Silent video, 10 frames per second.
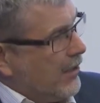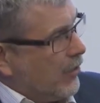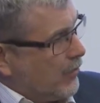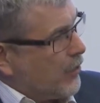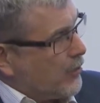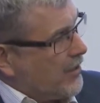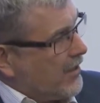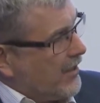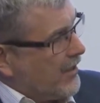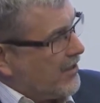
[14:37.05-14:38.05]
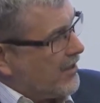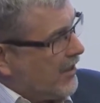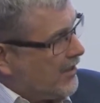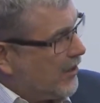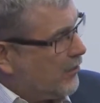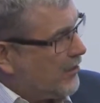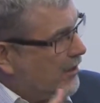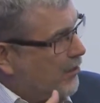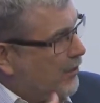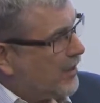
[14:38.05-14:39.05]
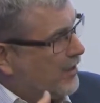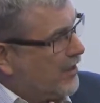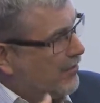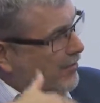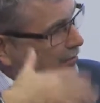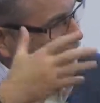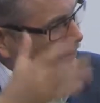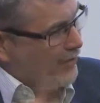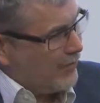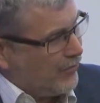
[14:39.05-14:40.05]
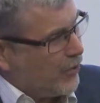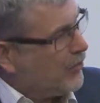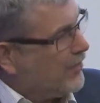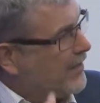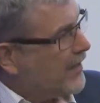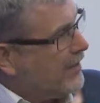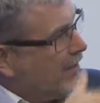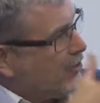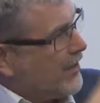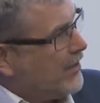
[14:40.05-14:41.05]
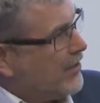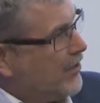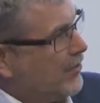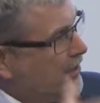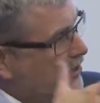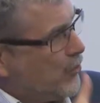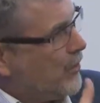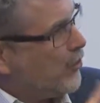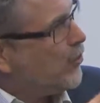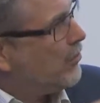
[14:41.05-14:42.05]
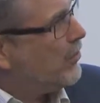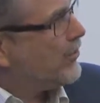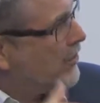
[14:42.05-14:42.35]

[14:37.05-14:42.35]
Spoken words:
Of course, what I think is challenging with the quickly evolving techniques on energy efficiency, renewables,